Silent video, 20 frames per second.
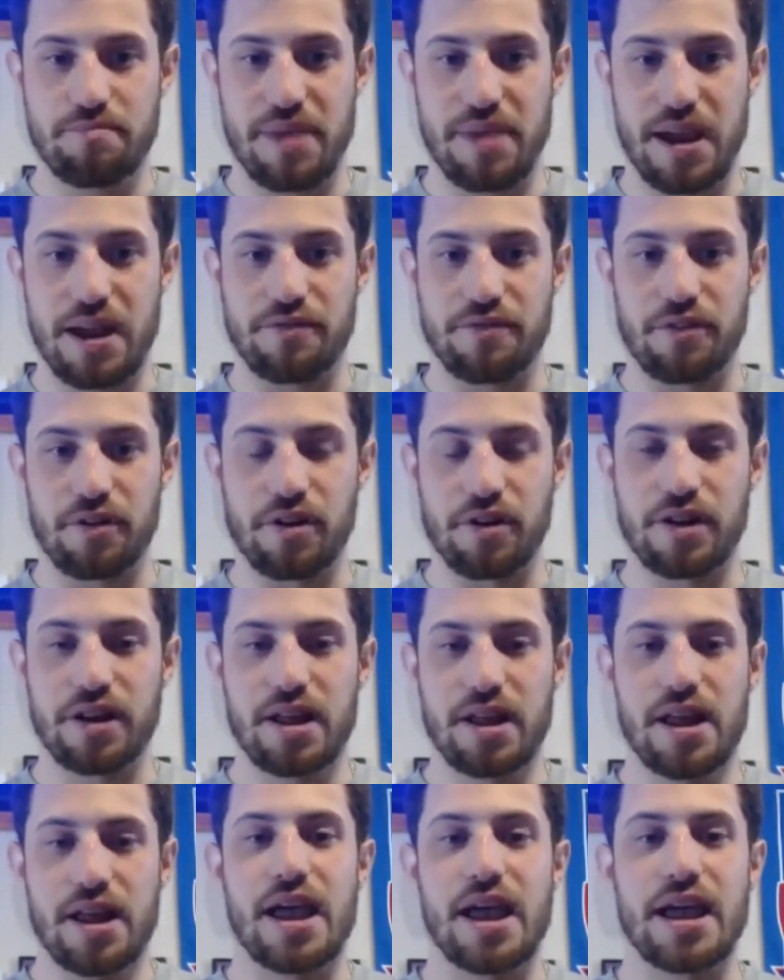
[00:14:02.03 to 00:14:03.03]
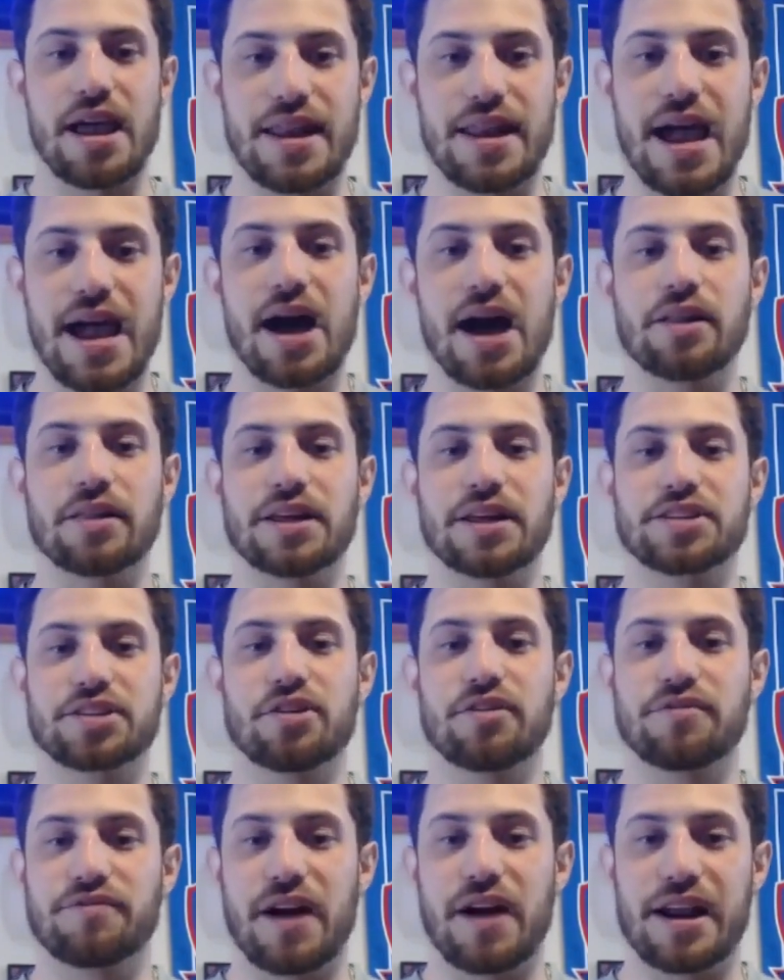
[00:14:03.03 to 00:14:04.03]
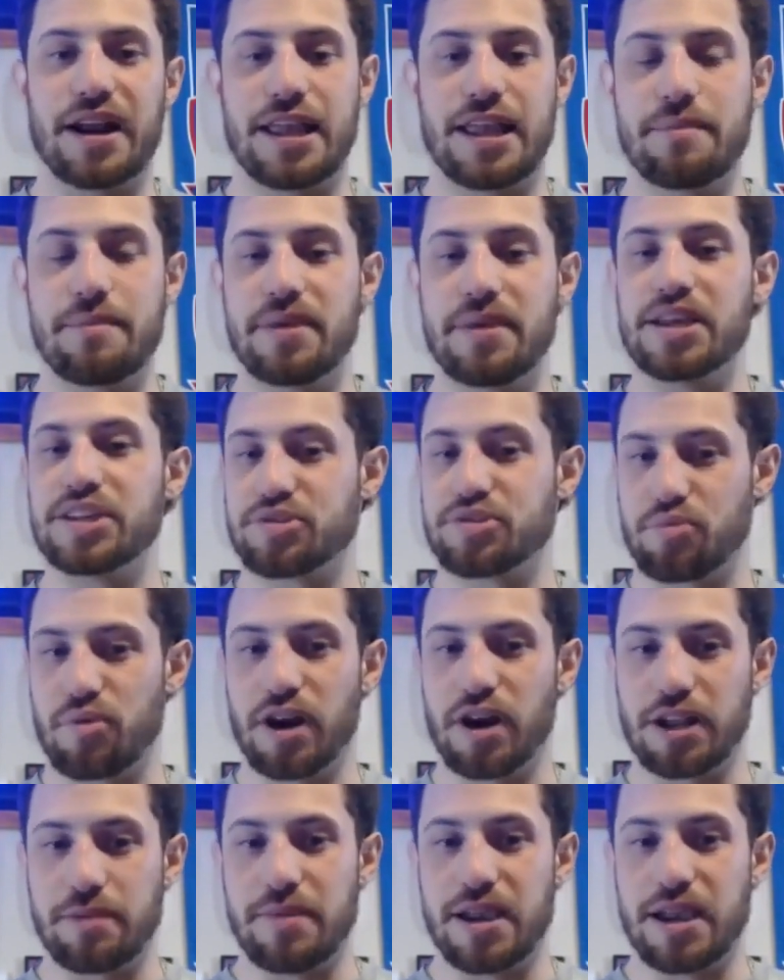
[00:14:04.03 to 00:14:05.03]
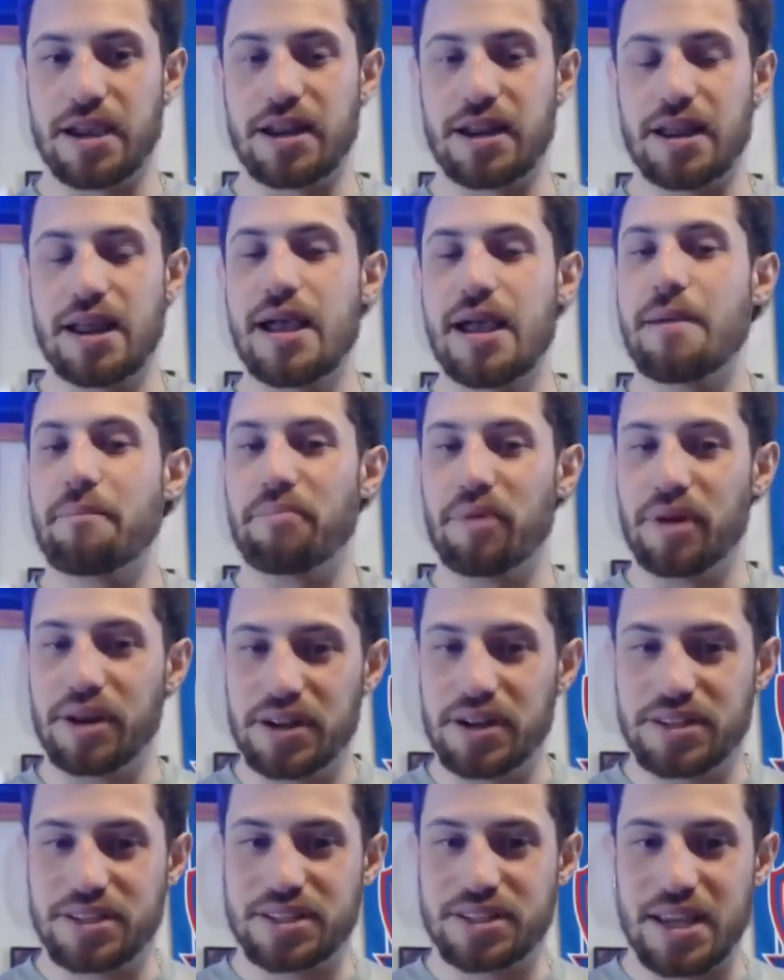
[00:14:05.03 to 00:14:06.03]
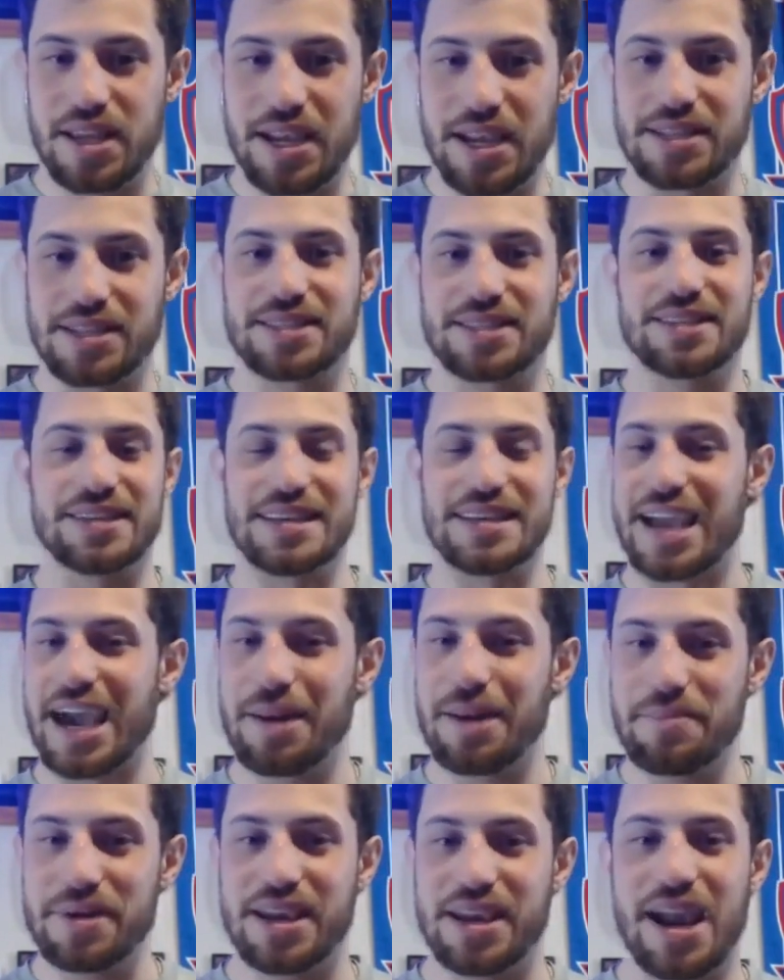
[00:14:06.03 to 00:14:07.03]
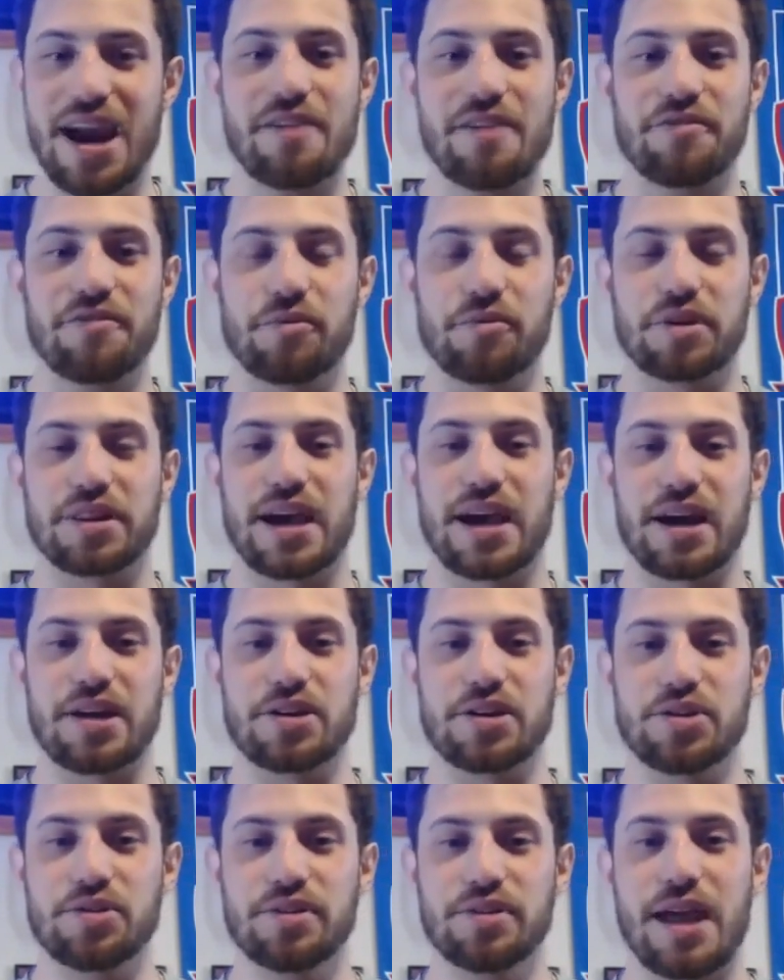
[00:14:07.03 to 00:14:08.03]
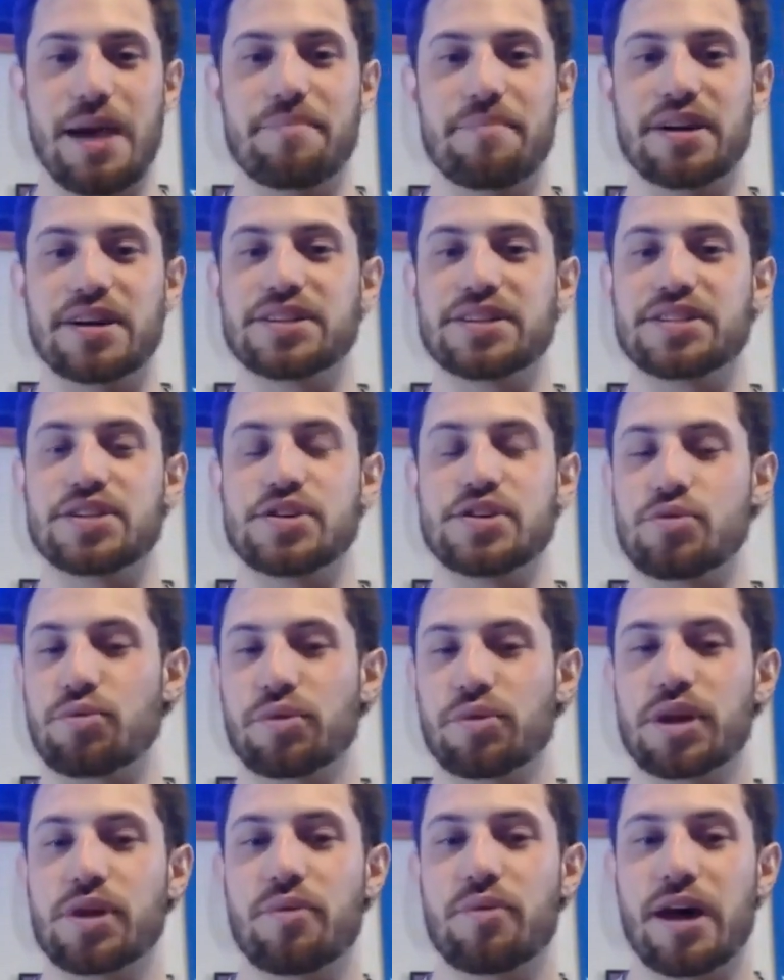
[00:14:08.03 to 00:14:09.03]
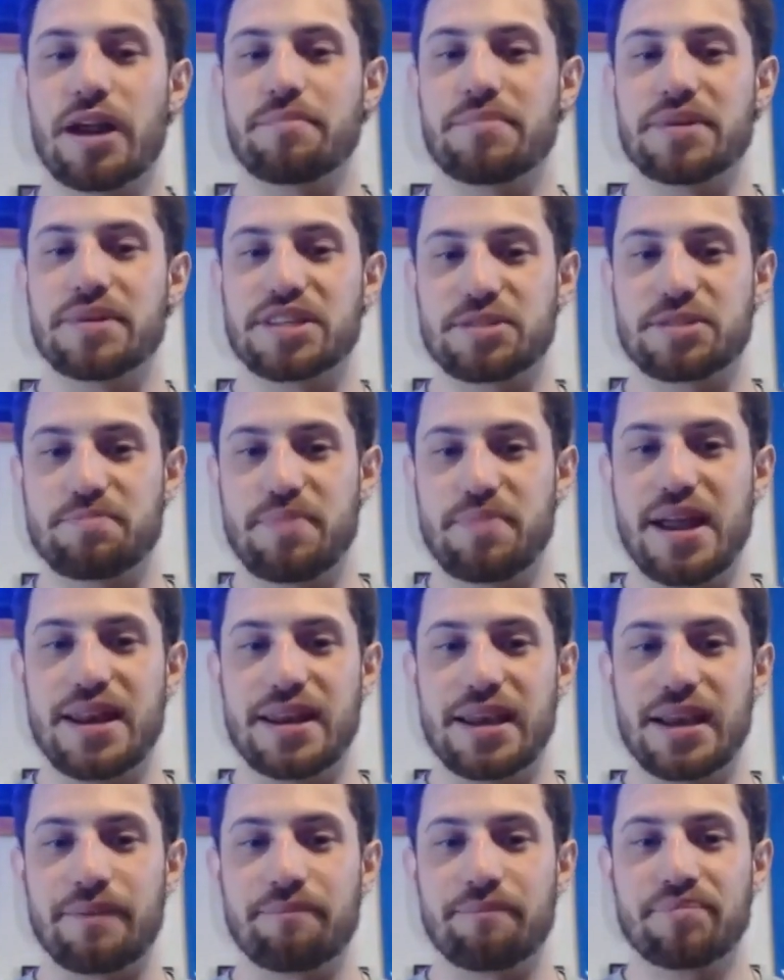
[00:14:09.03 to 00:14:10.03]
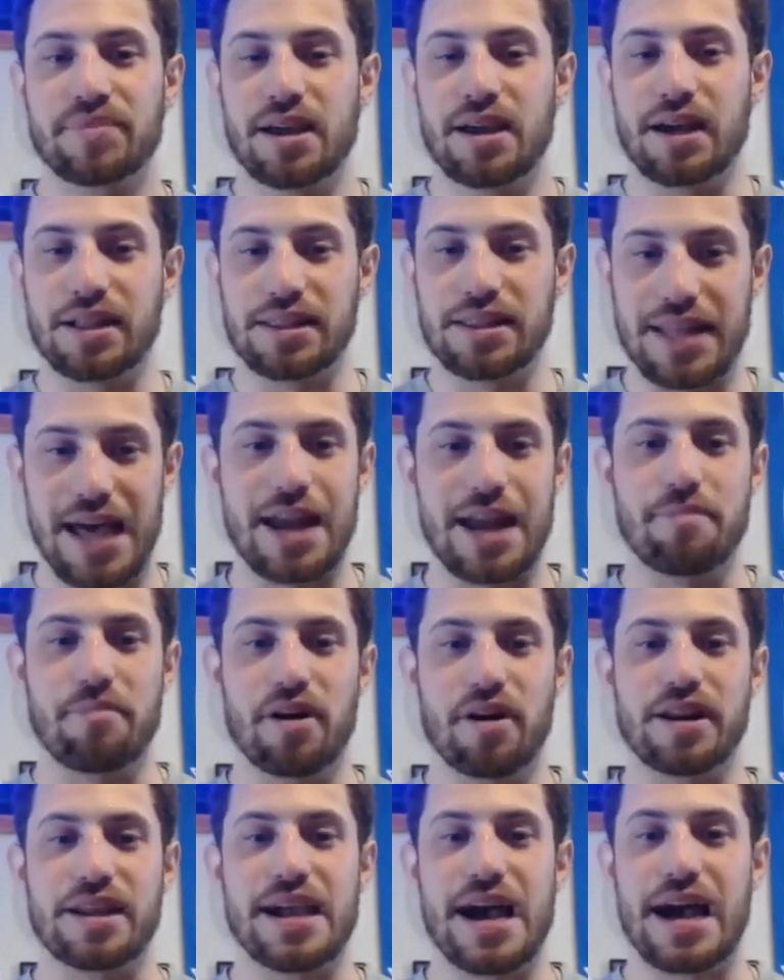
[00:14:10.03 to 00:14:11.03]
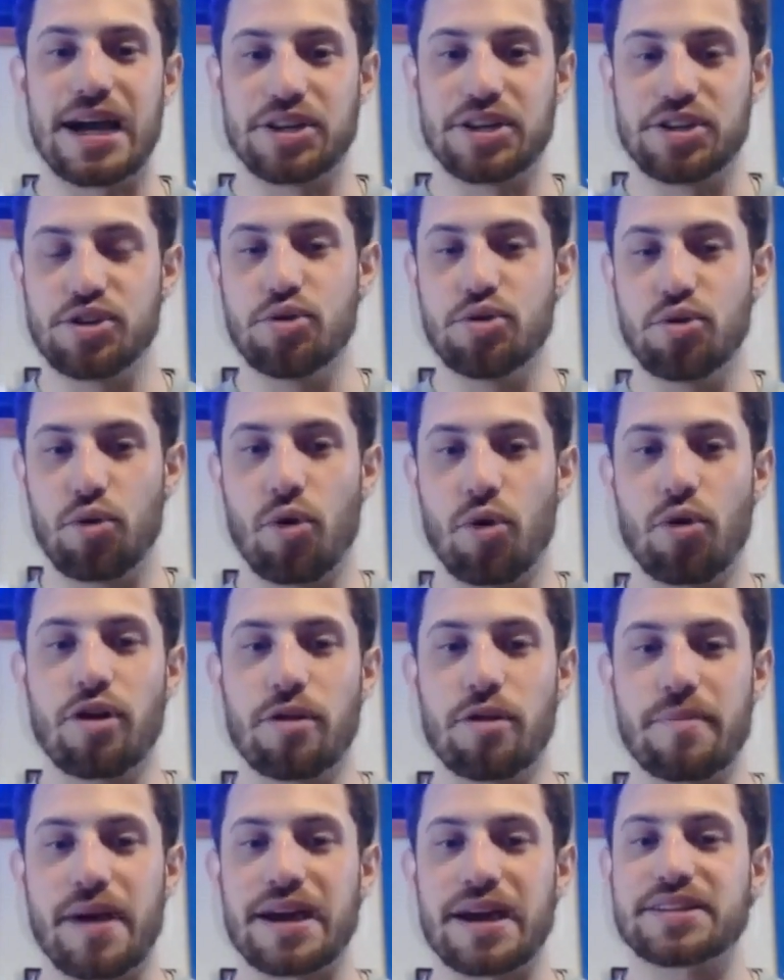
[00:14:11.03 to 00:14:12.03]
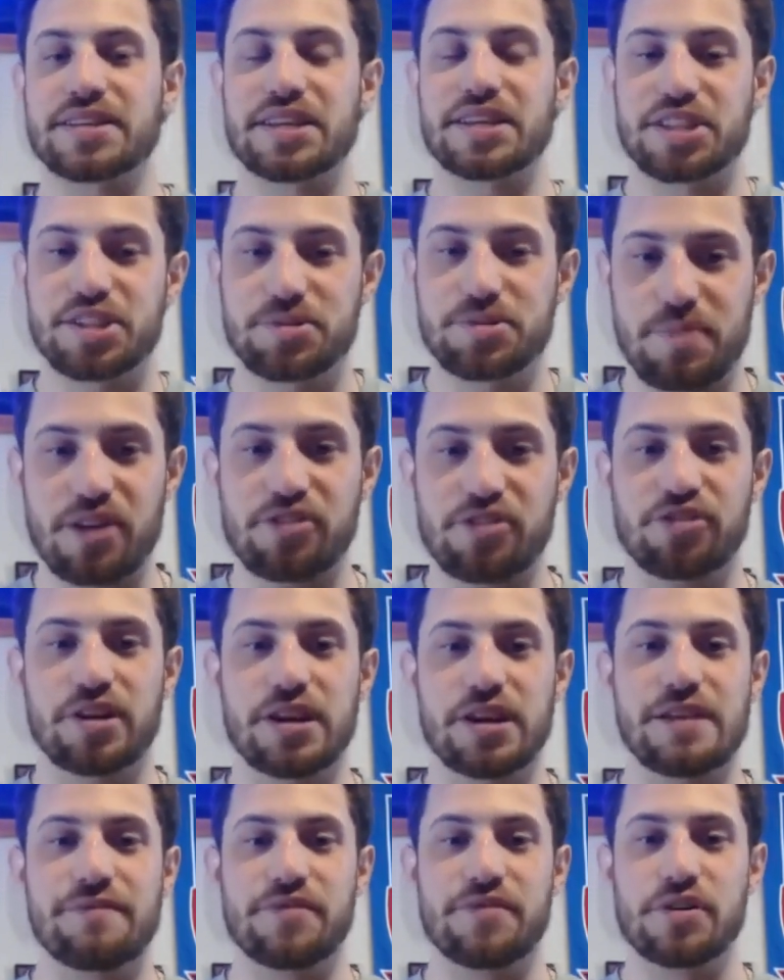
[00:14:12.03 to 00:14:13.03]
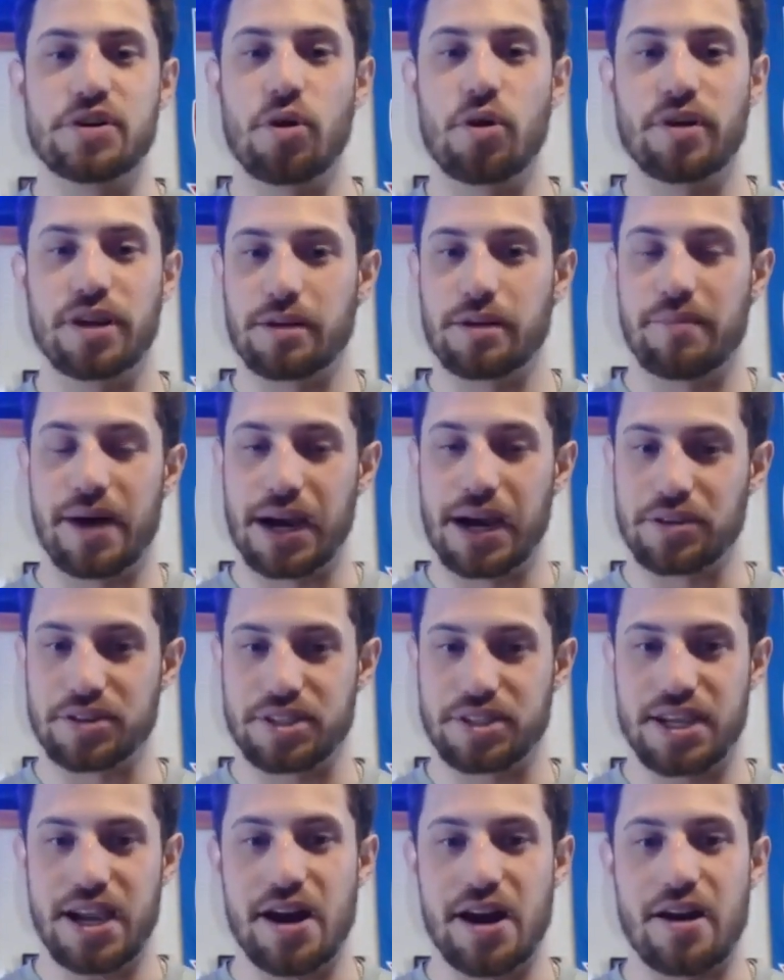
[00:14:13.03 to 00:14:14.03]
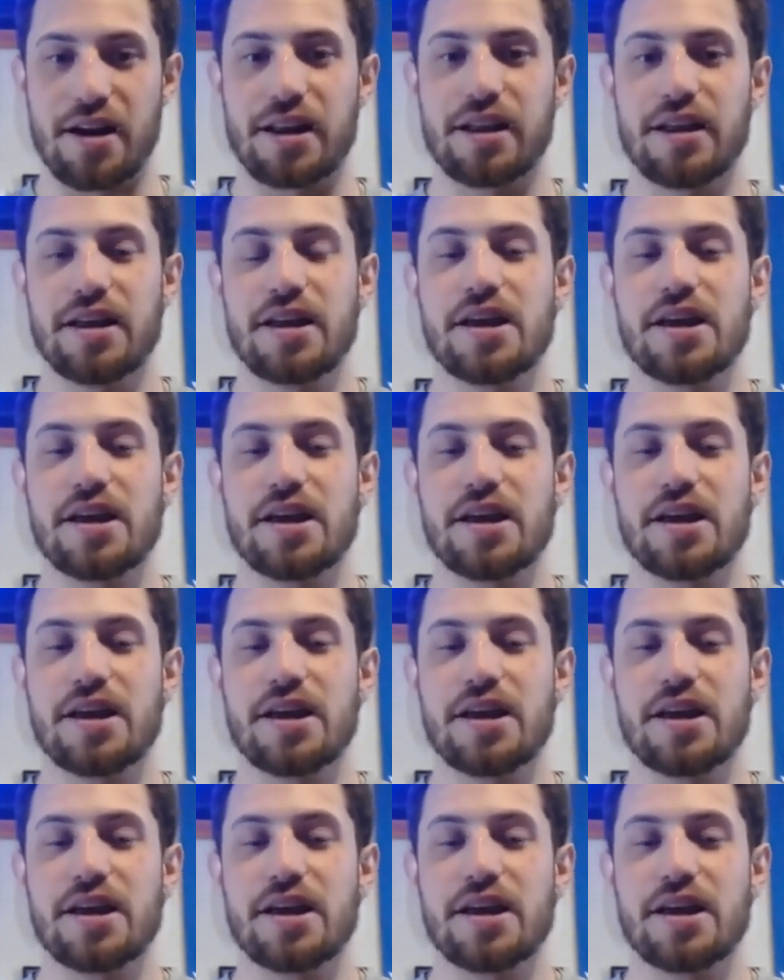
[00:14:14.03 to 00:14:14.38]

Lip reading: Benford, and now let's go find him his running mate. But it's you got to be careful with how you do that, because do you really want to be spending a lot of money on 2 cornerbacks, especially if you get a Myles Garrett?